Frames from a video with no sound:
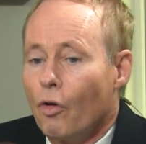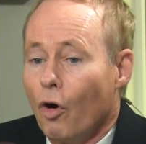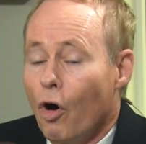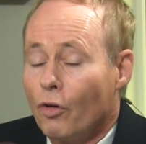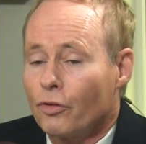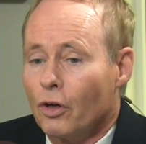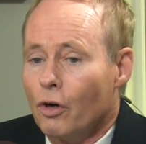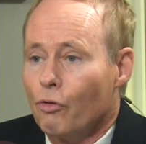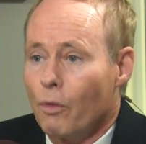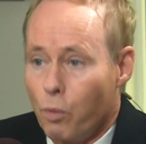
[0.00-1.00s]

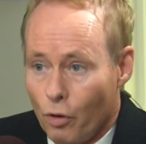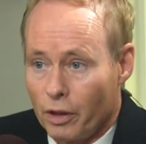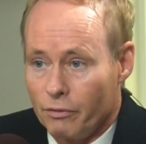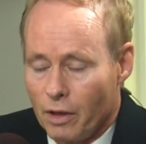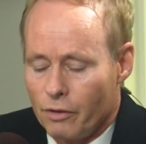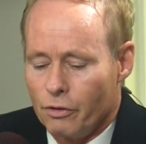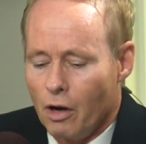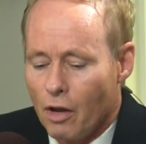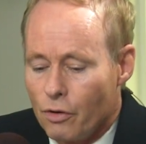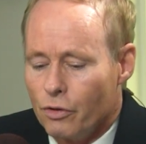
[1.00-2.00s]
also reporting of
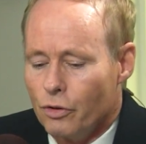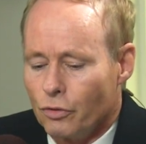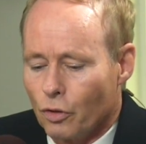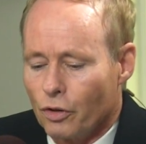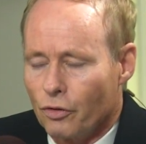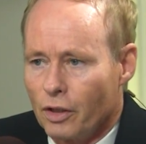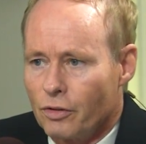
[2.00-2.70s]
other news organizations.